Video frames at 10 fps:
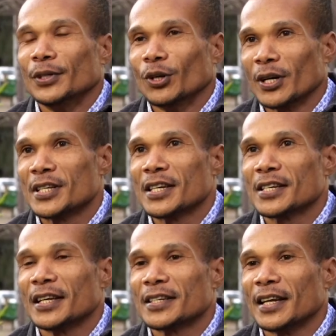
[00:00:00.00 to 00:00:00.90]
Knowledge and
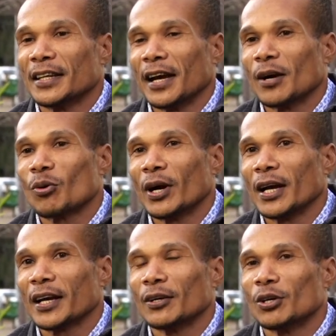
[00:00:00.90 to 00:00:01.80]
skills that I acquire, I
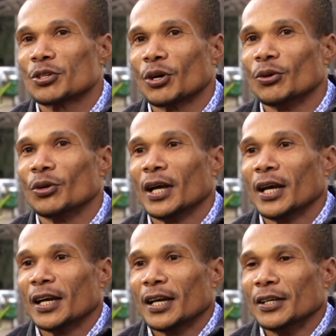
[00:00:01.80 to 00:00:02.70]
can also
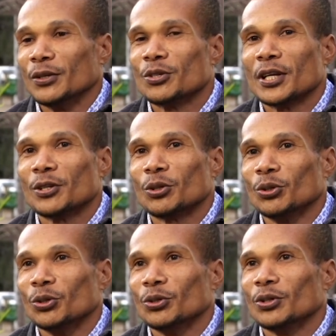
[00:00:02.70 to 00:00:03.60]
use it
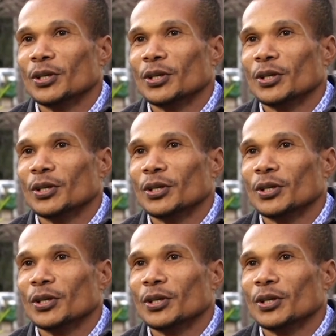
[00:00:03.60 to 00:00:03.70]
to